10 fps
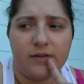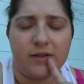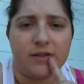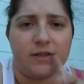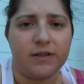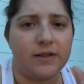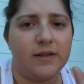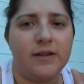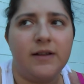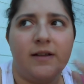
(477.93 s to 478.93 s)
just to
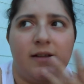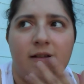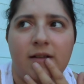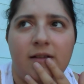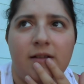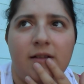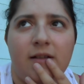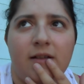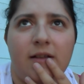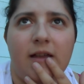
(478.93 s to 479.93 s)

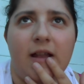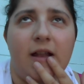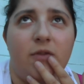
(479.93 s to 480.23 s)
get